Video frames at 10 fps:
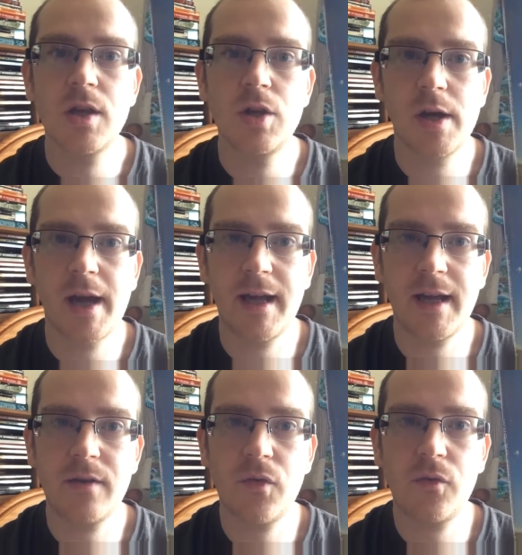You can
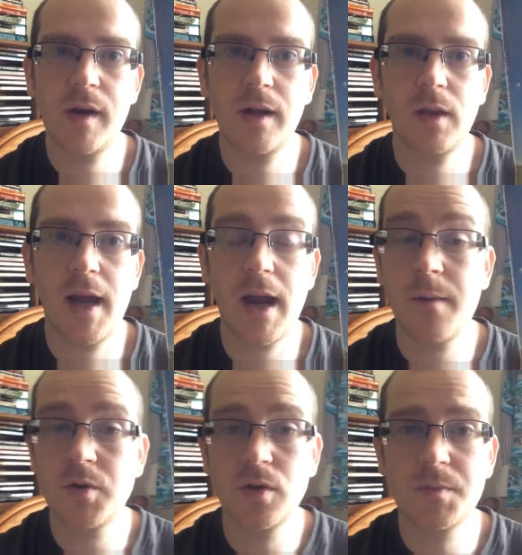get it for free online, and
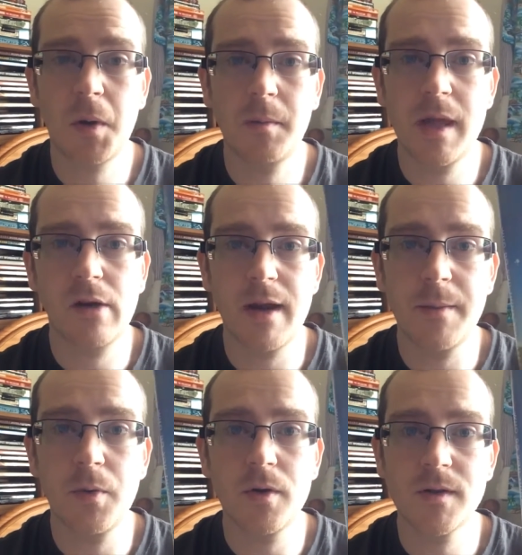I'm sure it's probably a
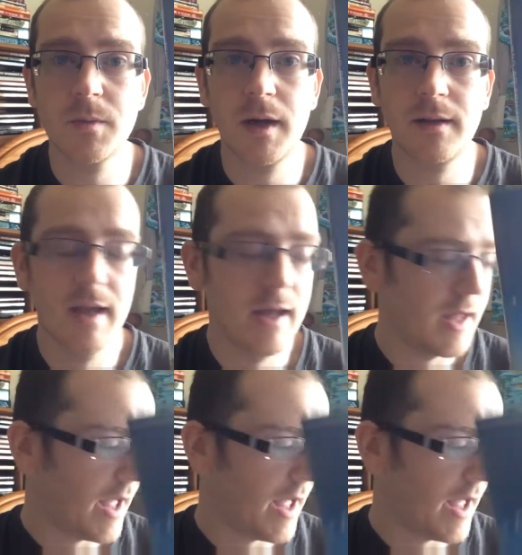great book as well.